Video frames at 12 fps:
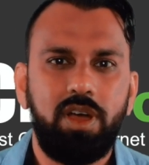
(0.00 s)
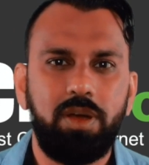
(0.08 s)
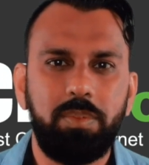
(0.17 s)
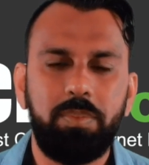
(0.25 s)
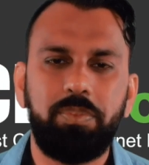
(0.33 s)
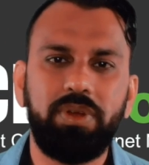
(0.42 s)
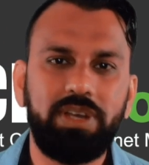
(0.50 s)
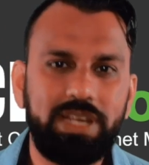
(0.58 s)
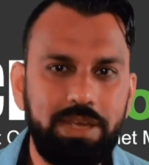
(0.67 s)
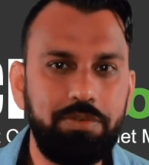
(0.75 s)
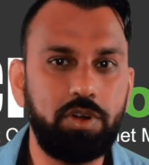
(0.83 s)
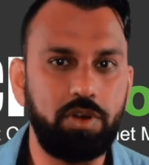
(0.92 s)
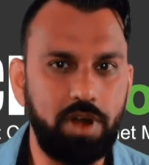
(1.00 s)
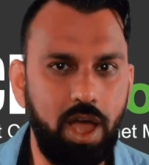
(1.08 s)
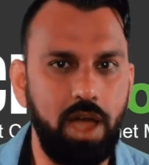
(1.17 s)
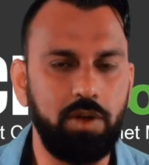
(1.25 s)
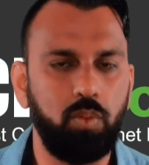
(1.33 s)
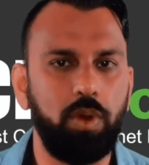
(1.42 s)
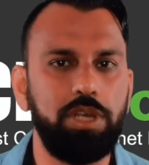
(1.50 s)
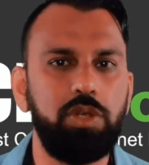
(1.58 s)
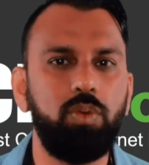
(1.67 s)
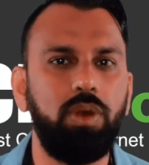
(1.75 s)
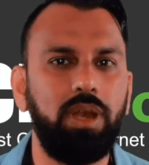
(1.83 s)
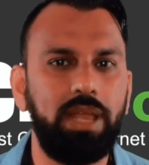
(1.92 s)
Believe it or not, when you
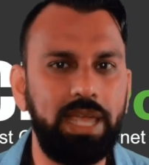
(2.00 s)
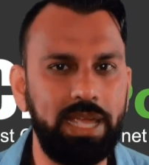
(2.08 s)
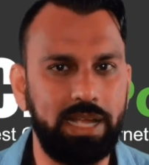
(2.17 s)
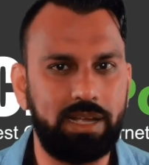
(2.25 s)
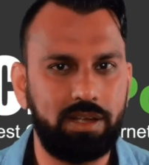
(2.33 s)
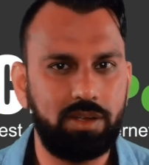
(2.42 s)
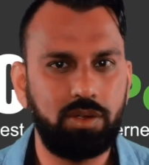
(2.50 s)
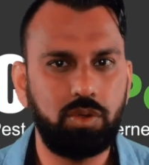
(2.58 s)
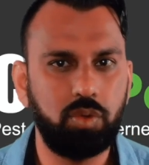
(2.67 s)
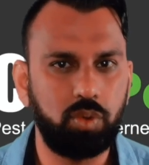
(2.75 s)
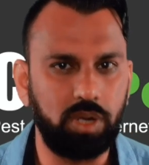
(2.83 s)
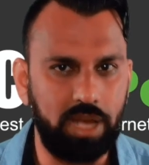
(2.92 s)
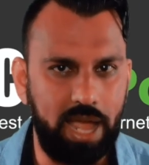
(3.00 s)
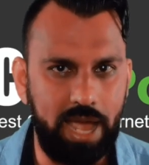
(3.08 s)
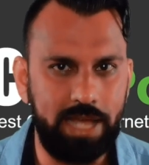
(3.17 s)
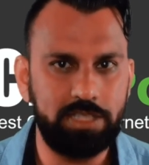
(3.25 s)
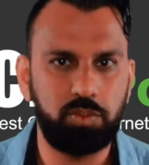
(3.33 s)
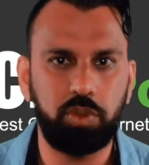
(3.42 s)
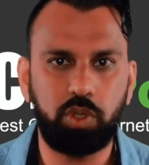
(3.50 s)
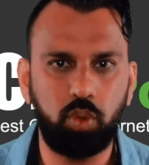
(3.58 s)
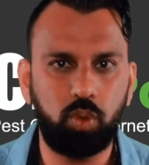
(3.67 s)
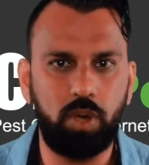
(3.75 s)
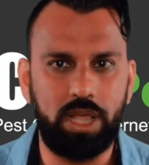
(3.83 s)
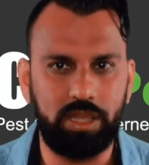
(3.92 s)
link Google Ads with Google
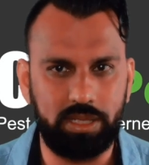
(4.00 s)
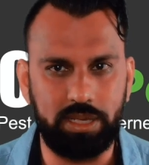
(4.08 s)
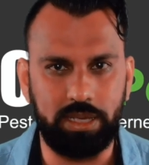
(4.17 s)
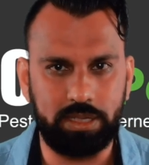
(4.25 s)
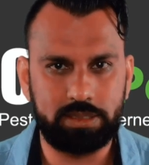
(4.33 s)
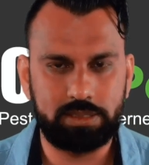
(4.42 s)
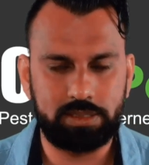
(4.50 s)
Analytics,